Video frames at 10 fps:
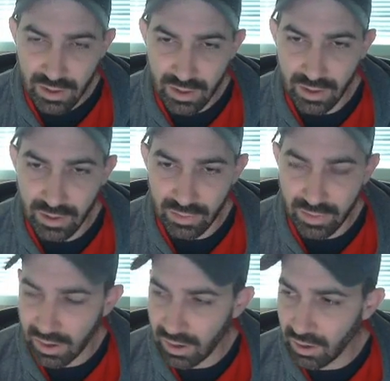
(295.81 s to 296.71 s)
and
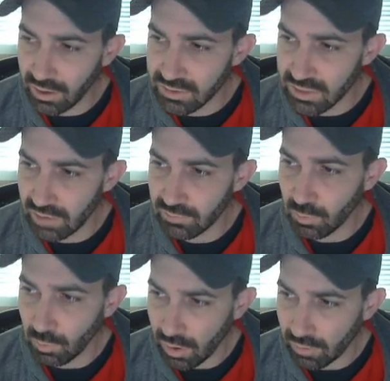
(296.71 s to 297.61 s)
their
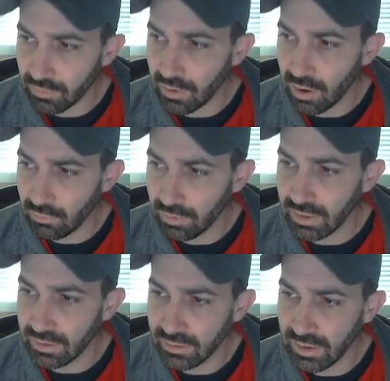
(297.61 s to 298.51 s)
software will
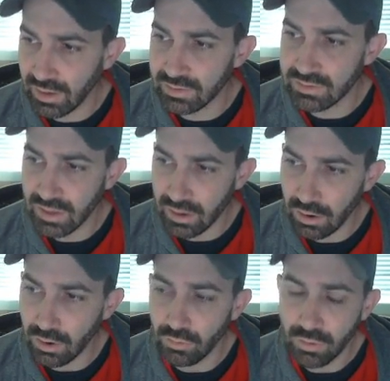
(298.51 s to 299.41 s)
already detect and say,
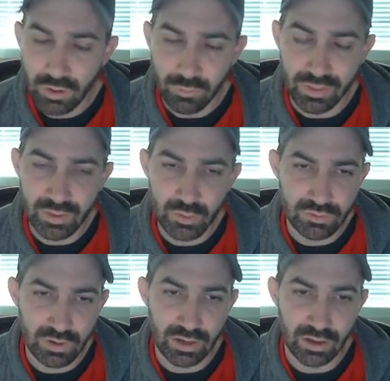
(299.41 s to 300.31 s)
oh, well, he was
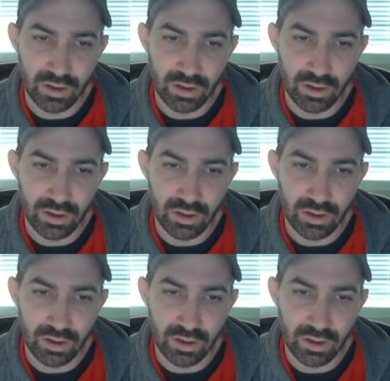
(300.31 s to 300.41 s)
running